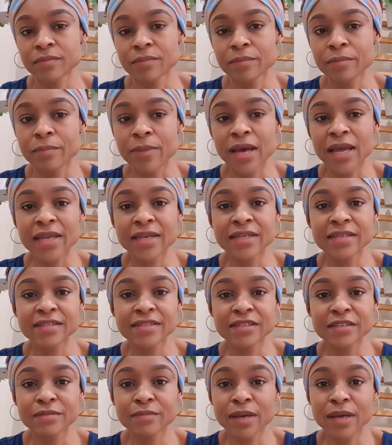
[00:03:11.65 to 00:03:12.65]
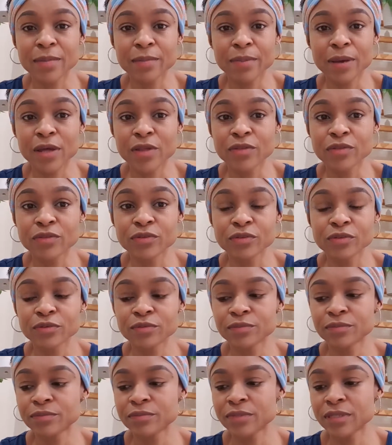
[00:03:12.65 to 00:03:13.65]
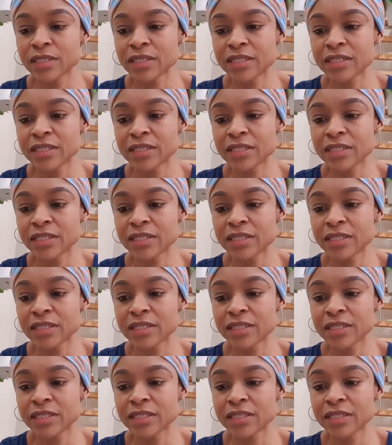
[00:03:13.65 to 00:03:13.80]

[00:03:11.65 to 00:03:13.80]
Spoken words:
Mine is in my bathroom.